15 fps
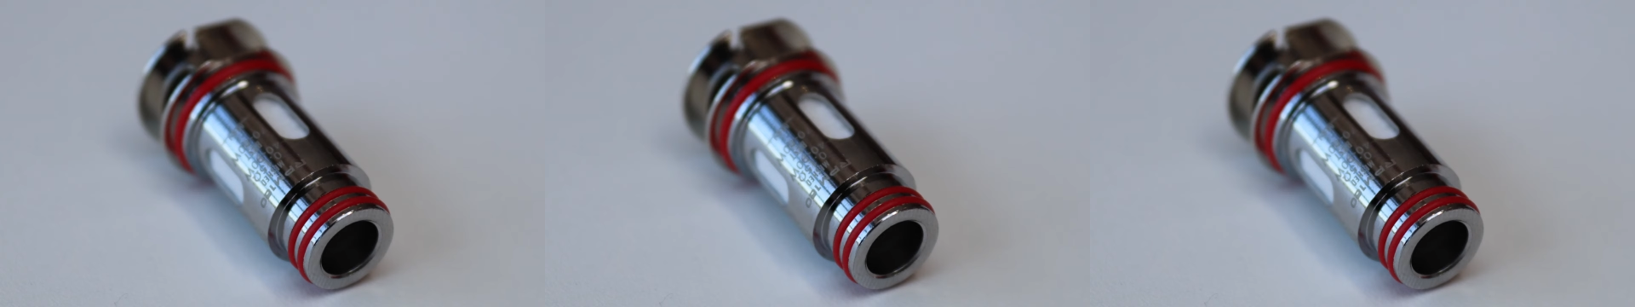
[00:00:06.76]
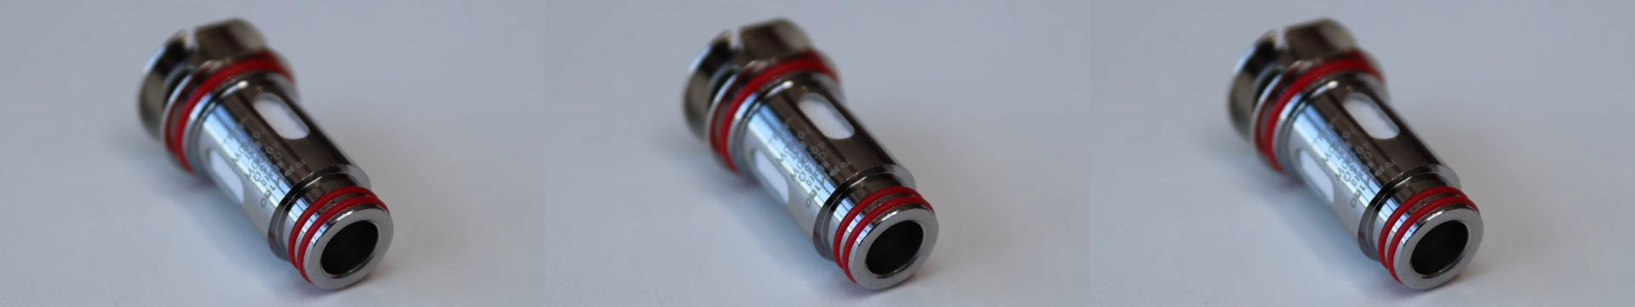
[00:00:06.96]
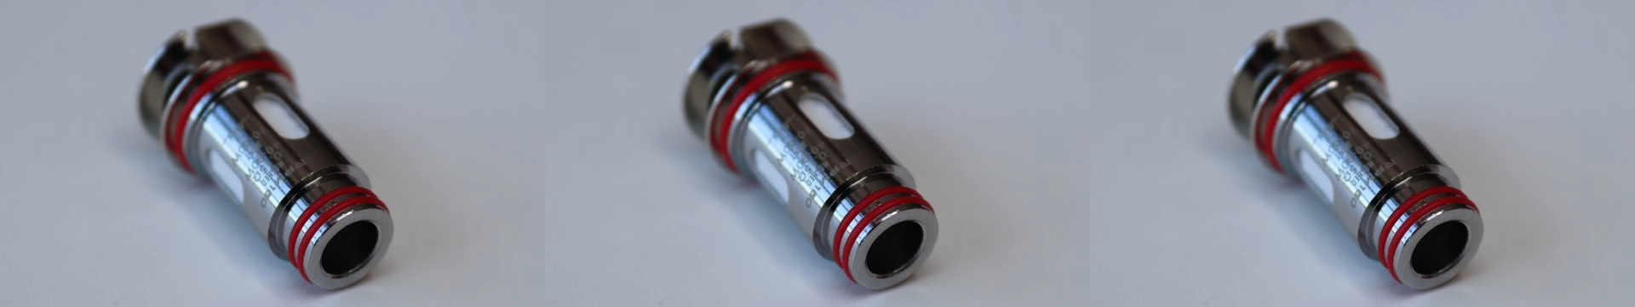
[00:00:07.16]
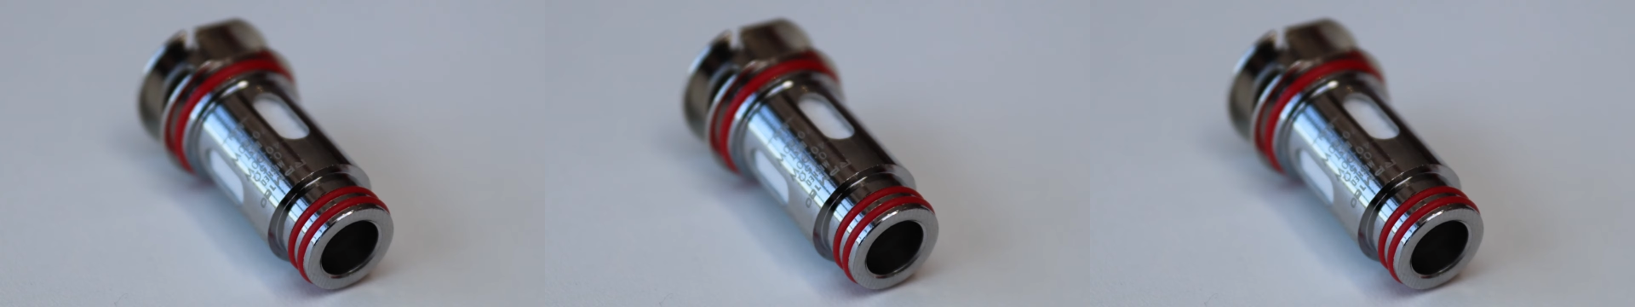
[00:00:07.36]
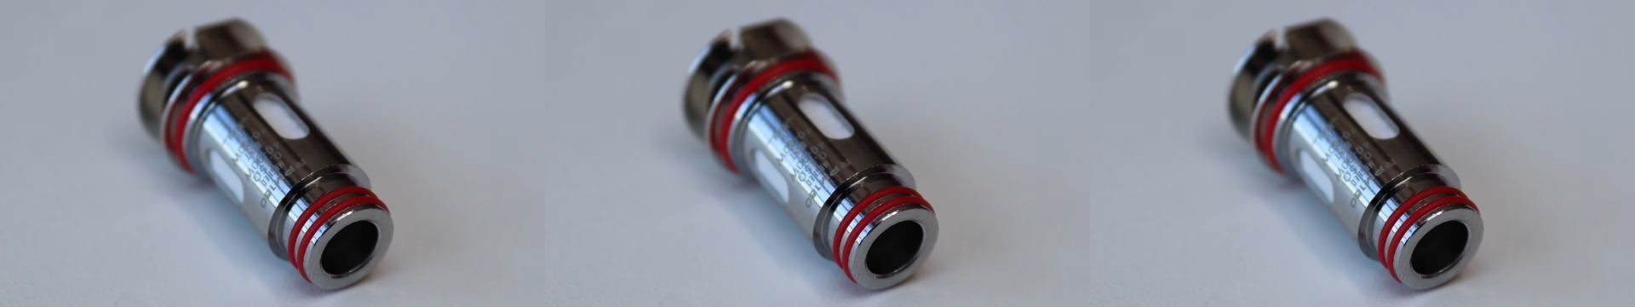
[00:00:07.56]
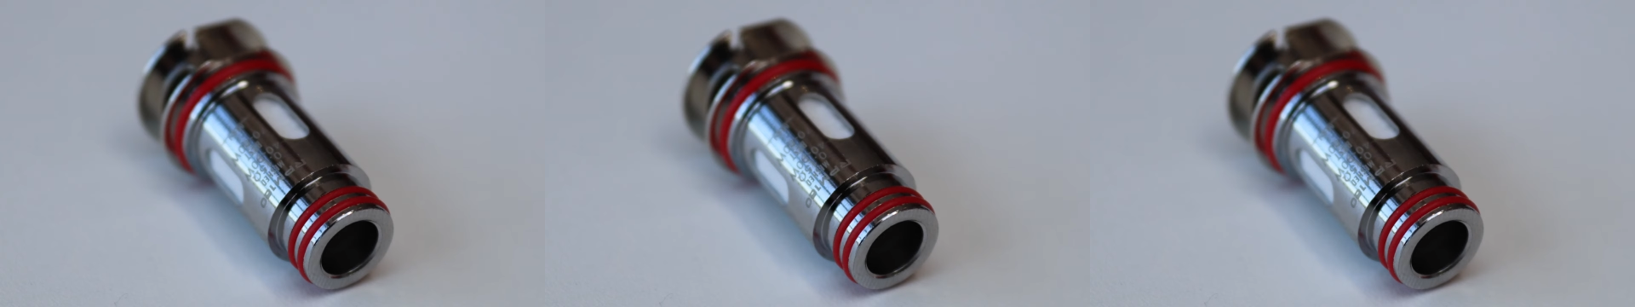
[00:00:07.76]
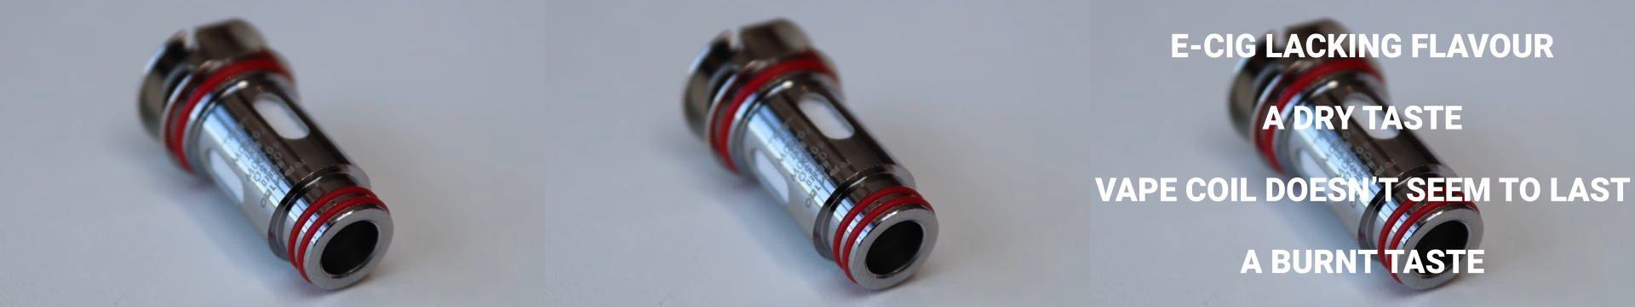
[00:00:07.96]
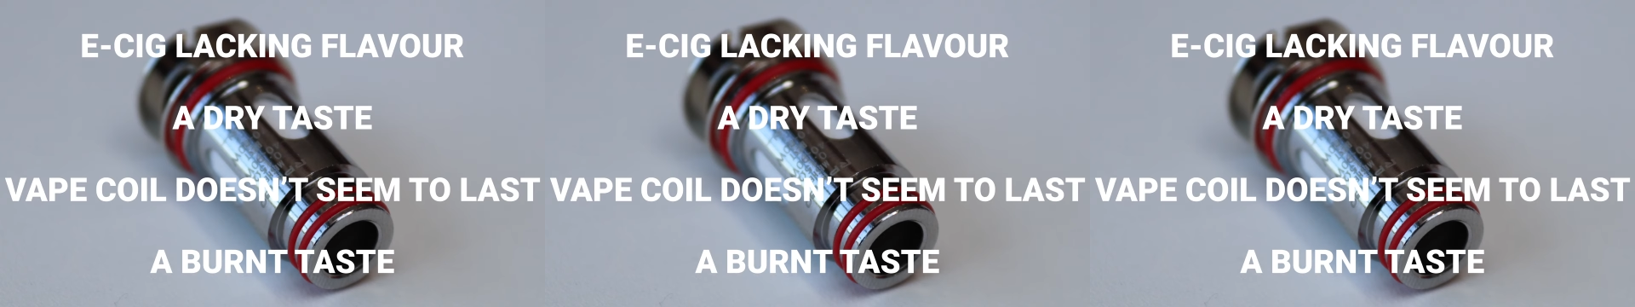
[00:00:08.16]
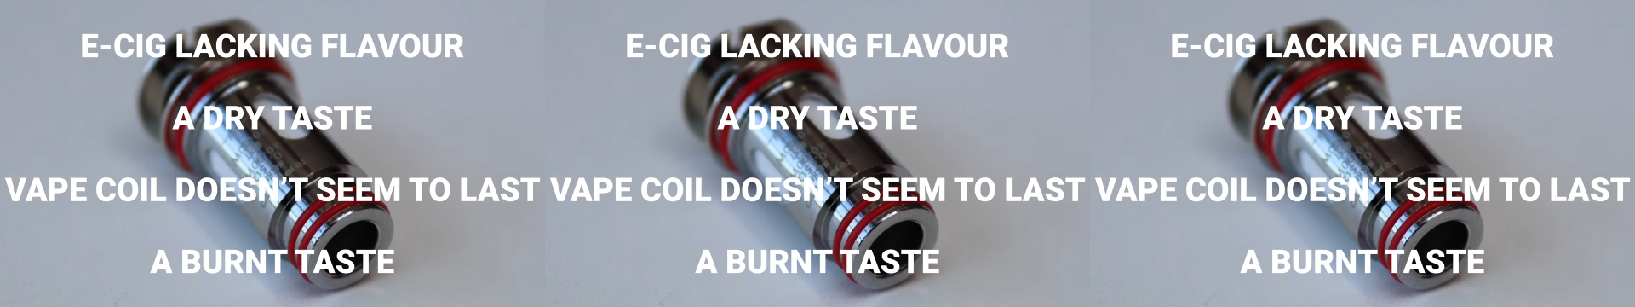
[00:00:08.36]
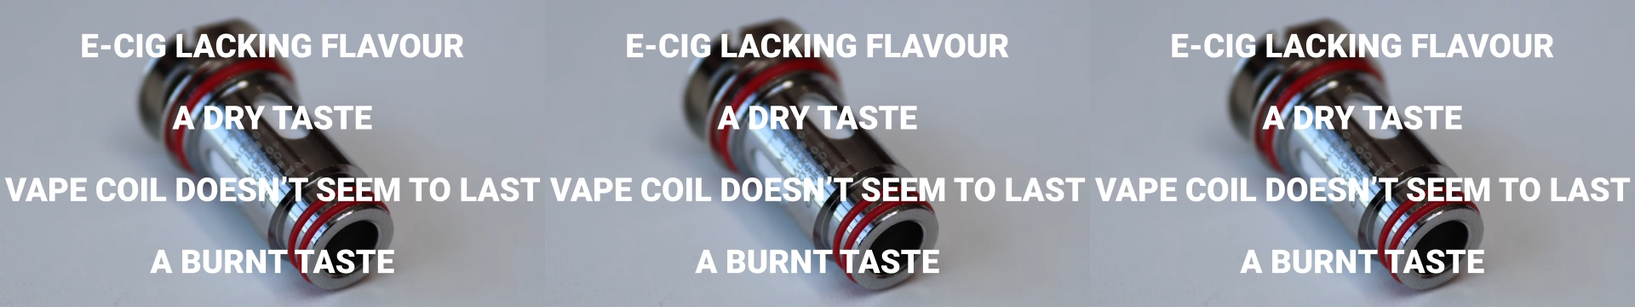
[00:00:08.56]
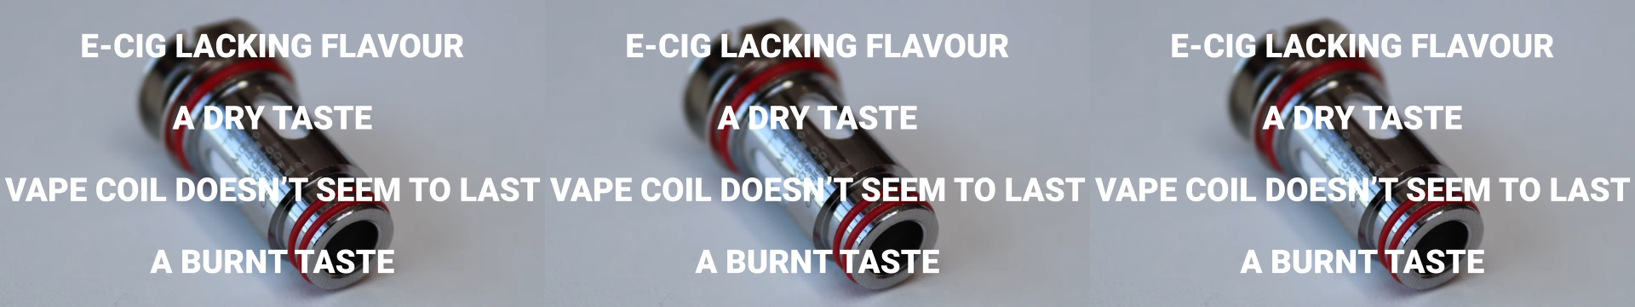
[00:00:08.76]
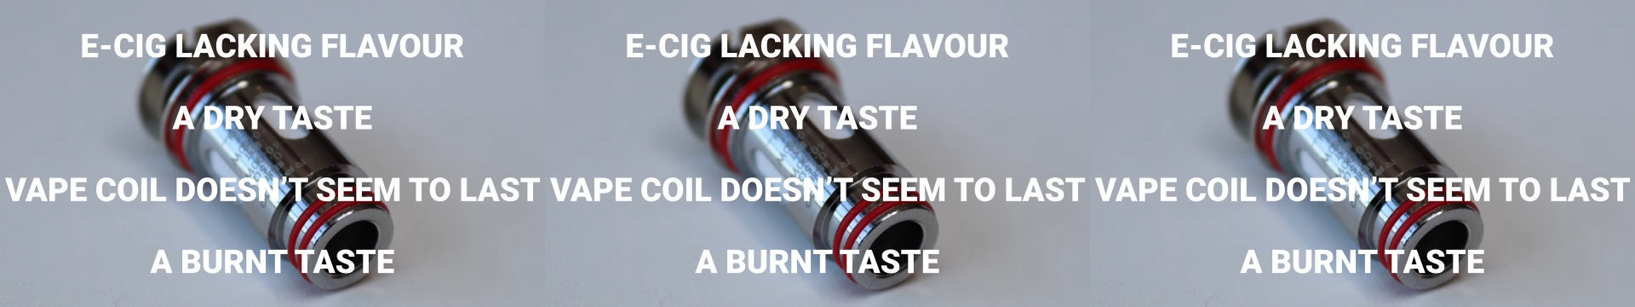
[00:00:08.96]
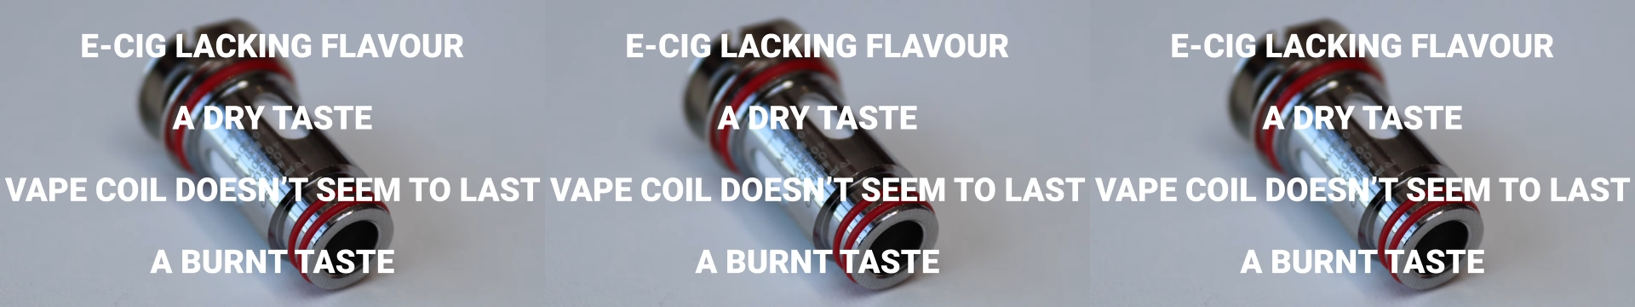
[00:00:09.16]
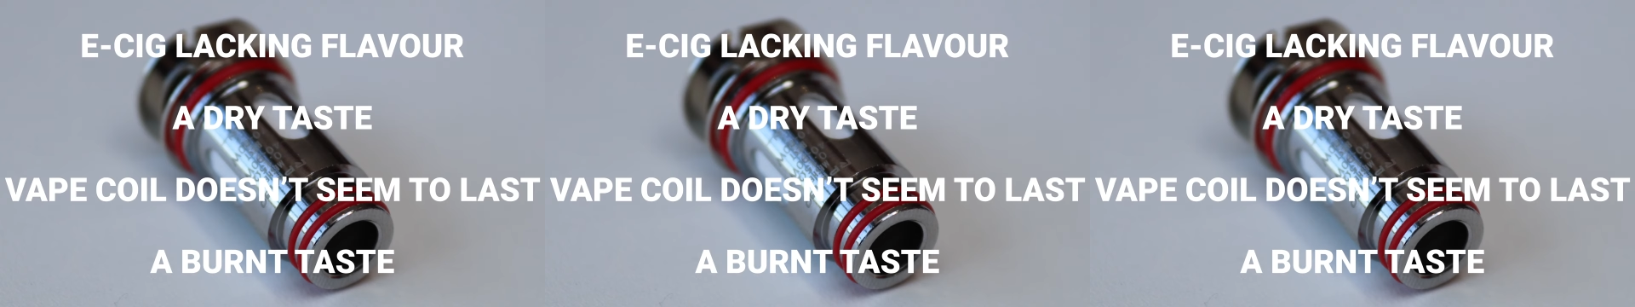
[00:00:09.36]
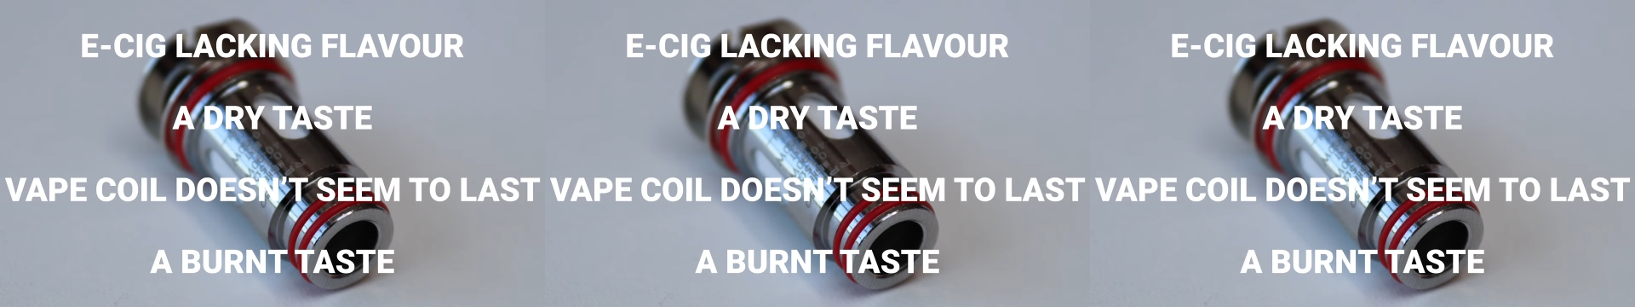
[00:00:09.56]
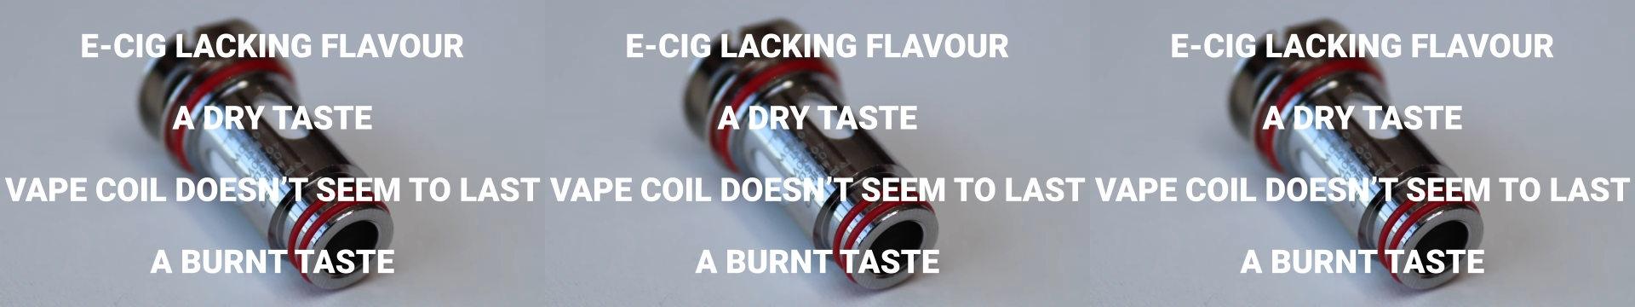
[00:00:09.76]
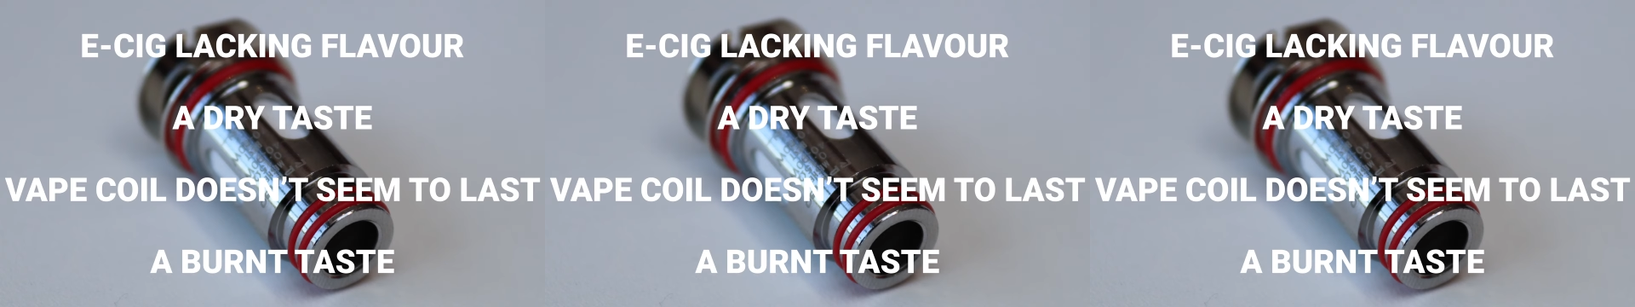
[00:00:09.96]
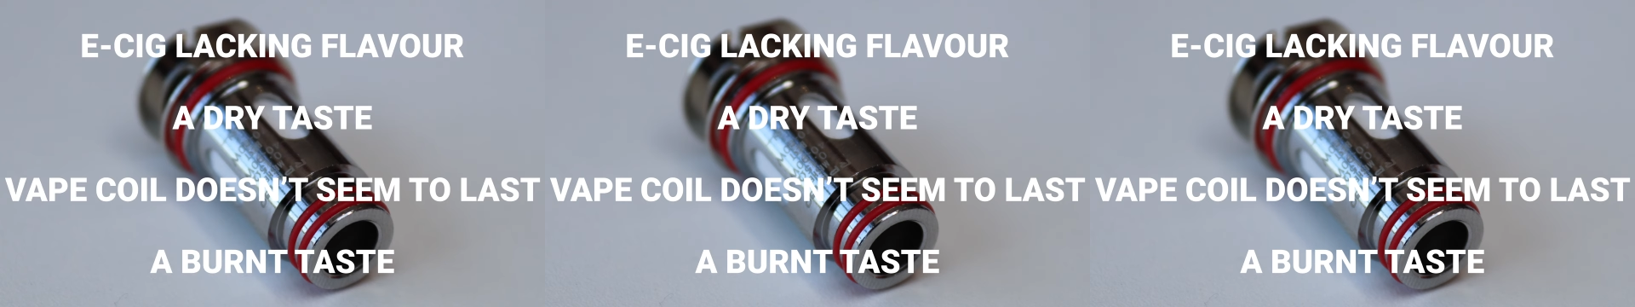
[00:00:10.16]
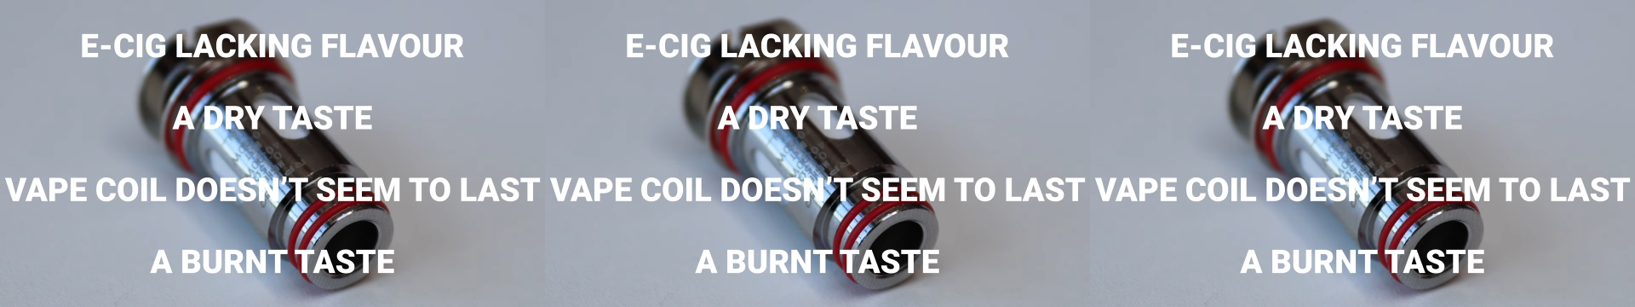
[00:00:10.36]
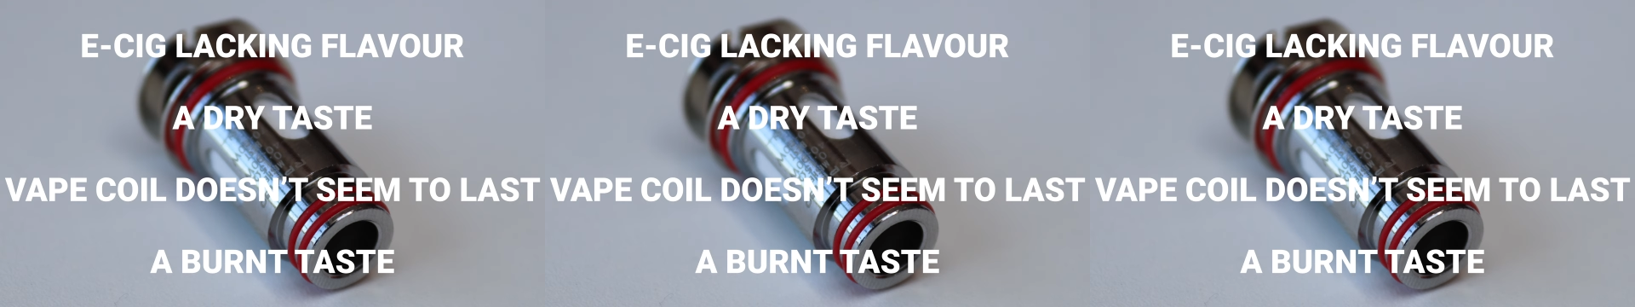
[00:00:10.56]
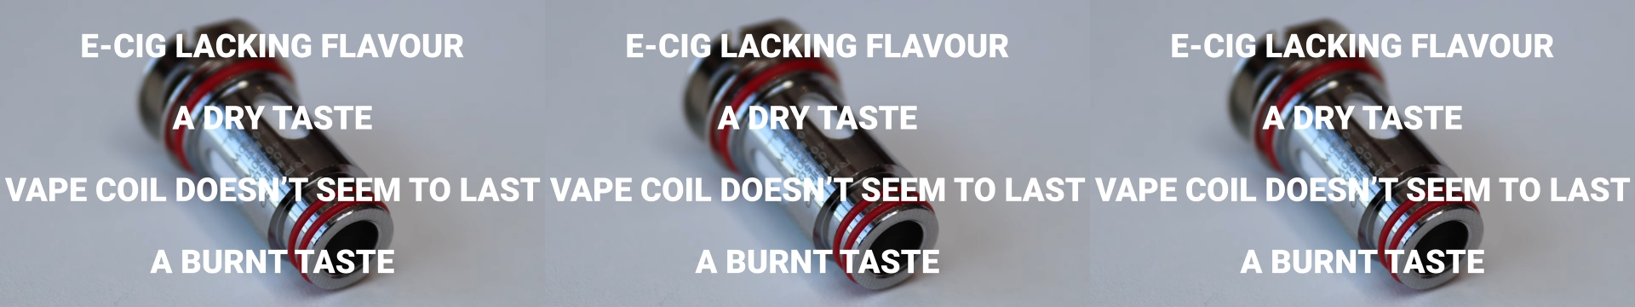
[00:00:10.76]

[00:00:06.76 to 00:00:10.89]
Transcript: (no speaker visible)